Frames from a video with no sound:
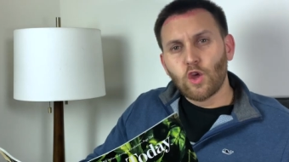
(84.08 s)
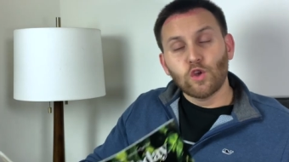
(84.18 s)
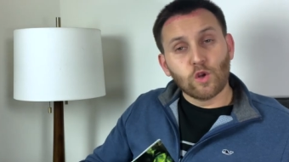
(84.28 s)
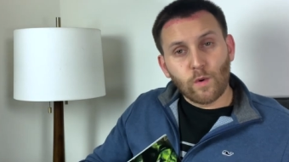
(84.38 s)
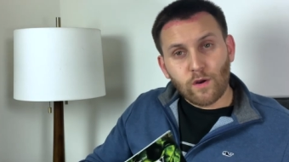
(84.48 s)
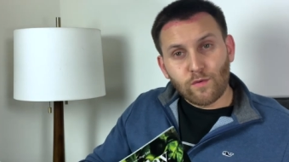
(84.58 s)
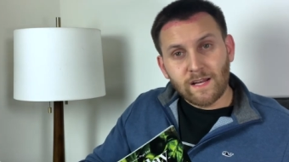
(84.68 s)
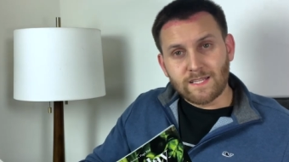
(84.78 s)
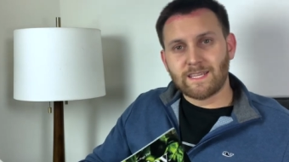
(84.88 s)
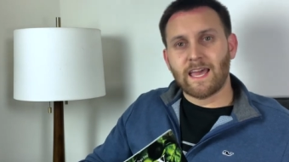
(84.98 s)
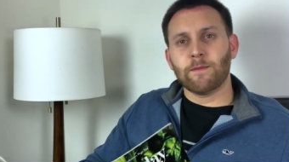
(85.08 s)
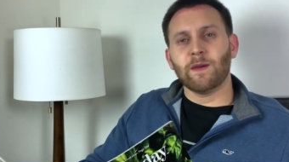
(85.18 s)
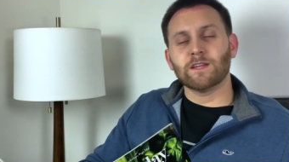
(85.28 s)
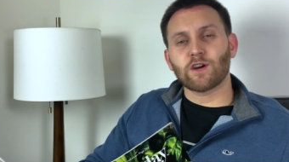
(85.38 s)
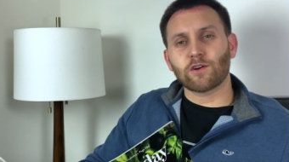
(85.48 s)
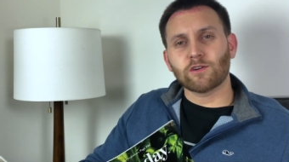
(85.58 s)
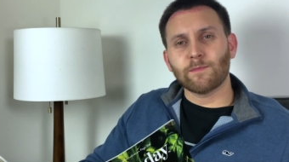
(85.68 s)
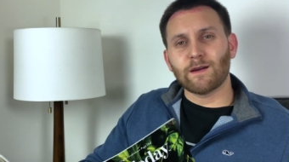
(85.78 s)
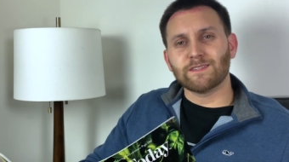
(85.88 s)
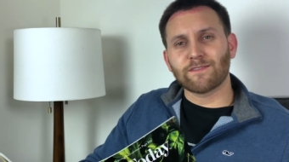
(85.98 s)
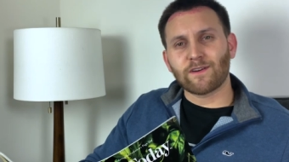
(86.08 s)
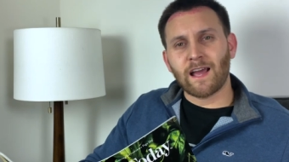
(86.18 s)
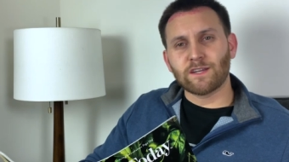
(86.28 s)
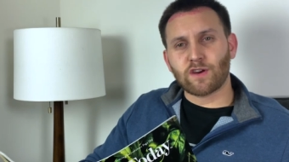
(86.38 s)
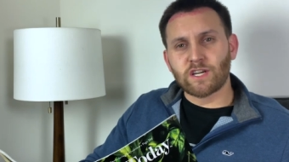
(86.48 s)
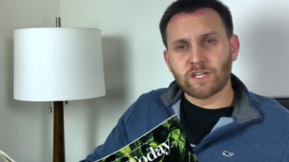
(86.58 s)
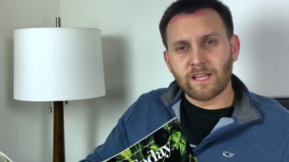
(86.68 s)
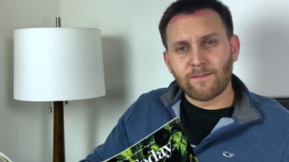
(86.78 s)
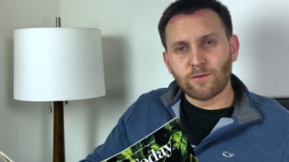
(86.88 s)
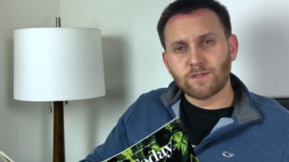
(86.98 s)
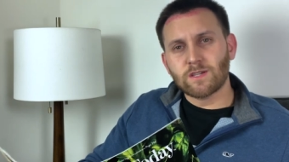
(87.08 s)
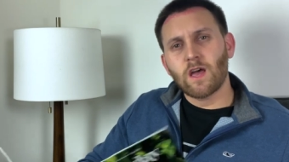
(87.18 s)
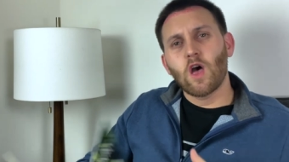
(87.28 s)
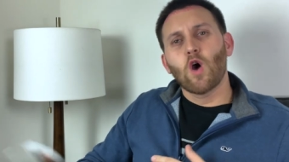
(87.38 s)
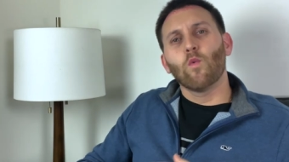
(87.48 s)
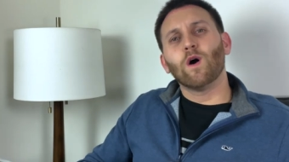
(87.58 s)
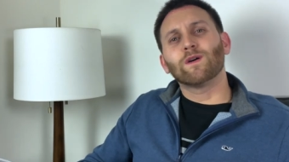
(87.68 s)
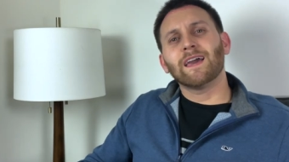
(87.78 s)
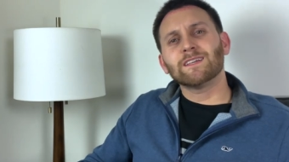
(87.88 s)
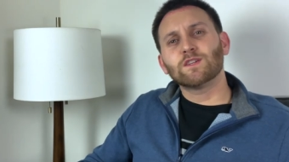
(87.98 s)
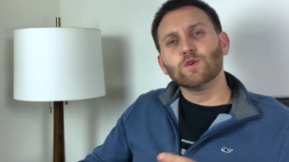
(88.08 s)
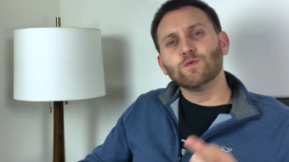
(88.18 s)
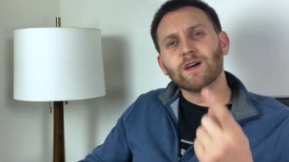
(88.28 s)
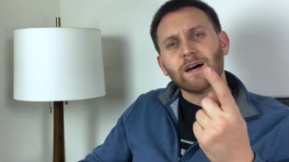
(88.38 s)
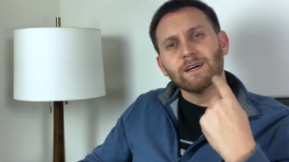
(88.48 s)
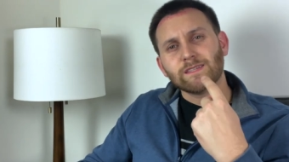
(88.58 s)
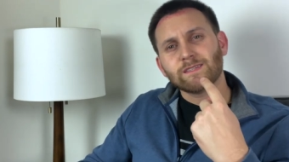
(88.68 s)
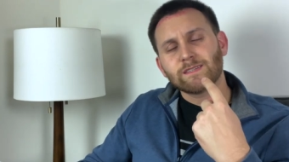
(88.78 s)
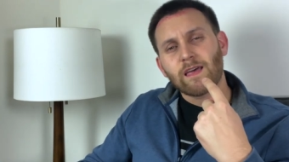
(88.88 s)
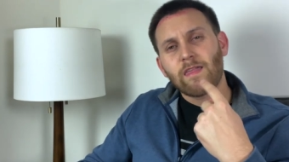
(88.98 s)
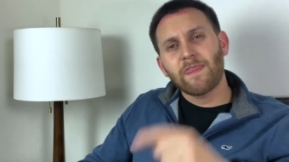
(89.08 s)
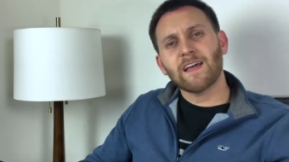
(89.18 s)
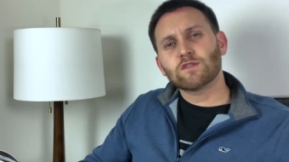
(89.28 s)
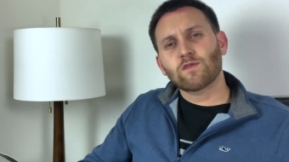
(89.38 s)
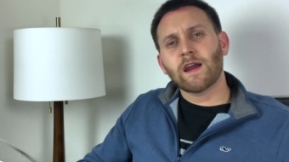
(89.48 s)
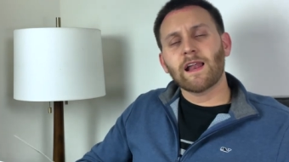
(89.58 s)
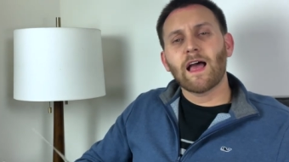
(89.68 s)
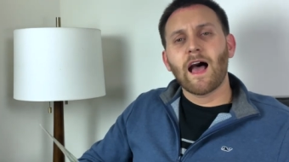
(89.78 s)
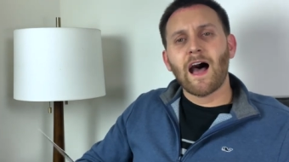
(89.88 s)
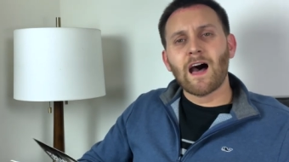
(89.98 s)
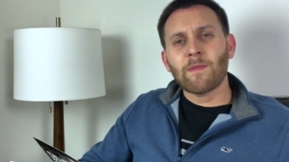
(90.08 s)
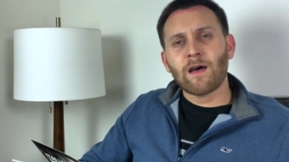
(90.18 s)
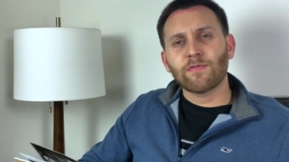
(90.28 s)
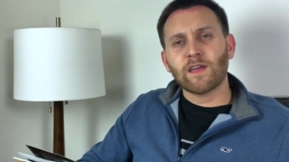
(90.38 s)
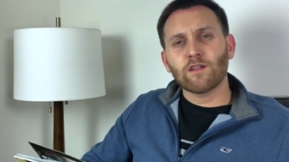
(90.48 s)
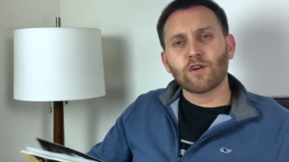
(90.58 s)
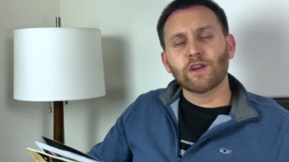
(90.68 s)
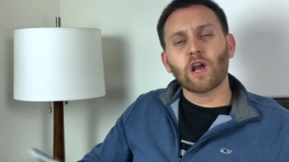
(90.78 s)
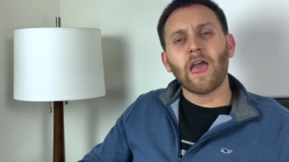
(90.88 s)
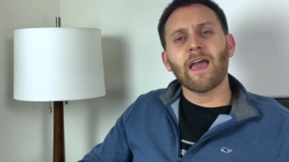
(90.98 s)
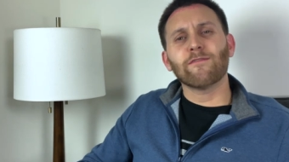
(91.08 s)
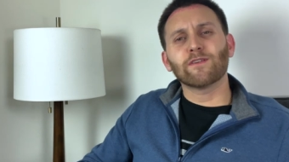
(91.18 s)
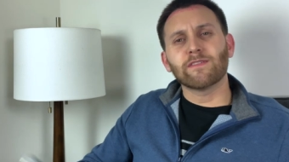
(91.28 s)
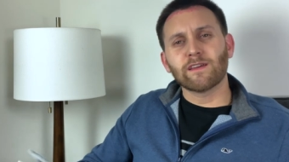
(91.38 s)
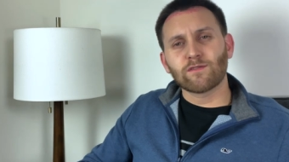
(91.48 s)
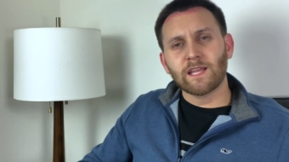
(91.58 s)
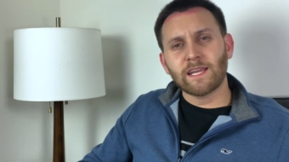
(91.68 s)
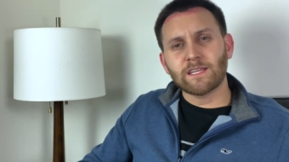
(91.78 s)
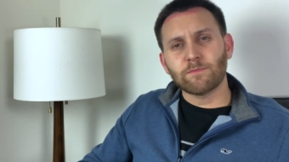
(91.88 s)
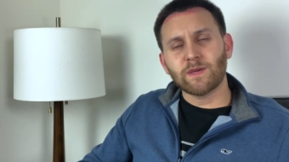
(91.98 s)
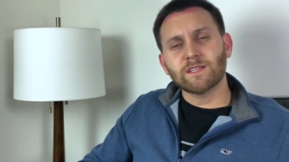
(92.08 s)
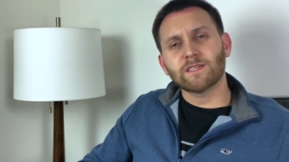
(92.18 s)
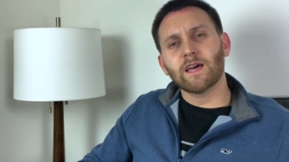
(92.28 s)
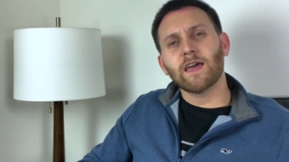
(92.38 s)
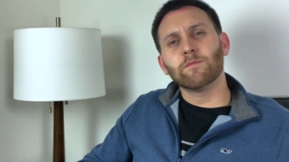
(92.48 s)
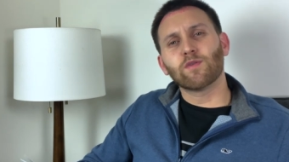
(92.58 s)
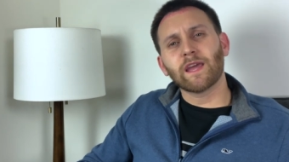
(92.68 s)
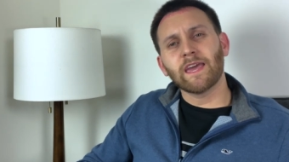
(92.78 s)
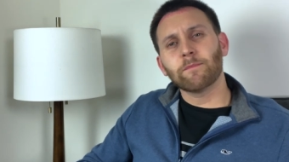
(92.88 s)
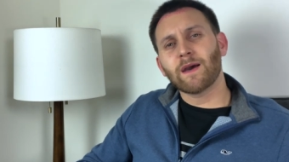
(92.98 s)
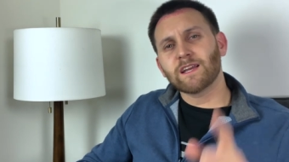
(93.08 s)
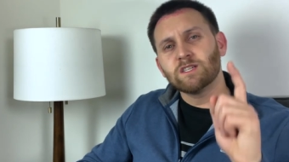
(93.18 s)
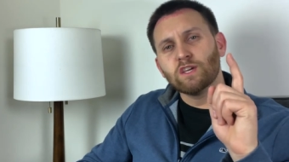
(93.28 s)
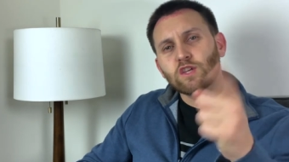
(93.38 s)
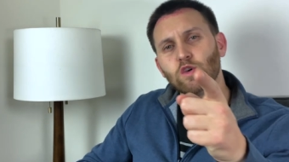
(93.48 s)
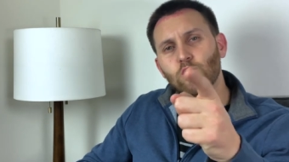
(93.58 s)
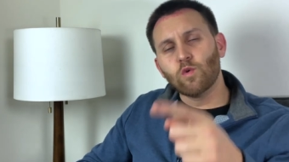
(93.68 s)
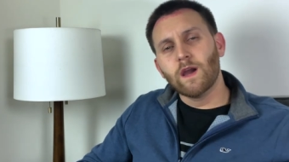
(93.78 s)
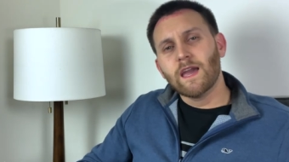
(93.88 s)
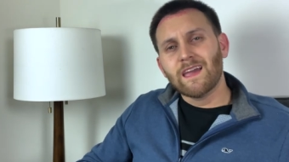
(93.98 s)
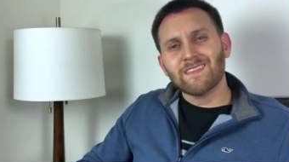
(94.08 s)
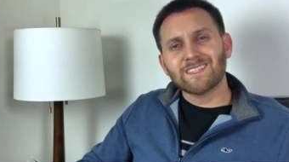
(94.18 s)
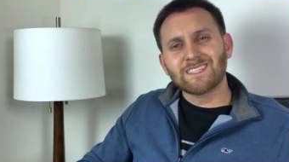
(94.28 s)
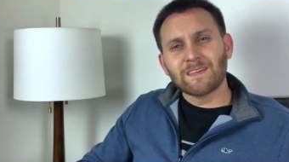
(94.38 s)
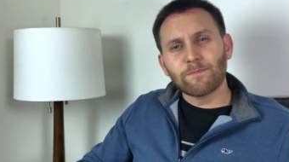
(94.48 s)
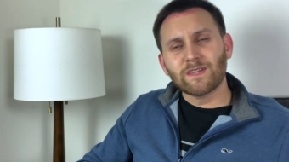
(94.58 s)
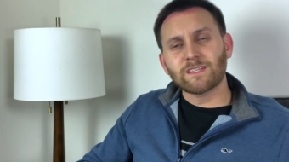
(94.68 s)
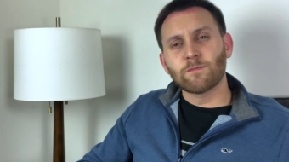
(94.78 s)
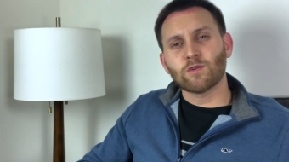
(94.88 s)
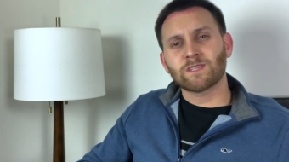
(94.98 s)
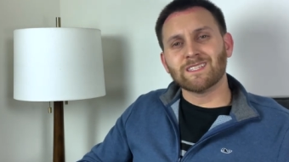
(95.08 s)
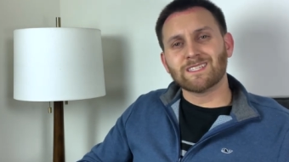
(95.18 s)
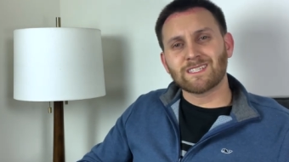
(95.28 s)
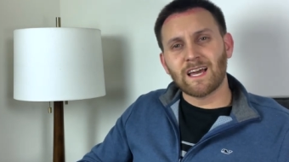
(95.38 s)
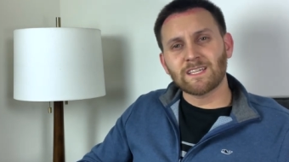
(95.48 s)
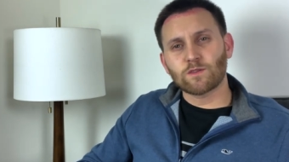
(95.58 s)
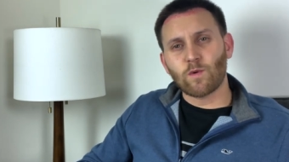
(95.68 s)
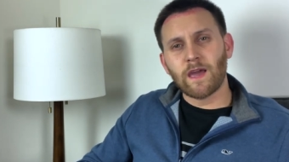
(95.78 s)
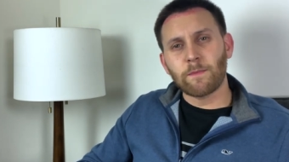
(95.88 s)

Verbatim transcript: You don't want to read a ten page article about different hydration levels? Well, guess who does? That's right, I'm out there learning everything related to pizza and bringing it back to you in the simplest, most concise way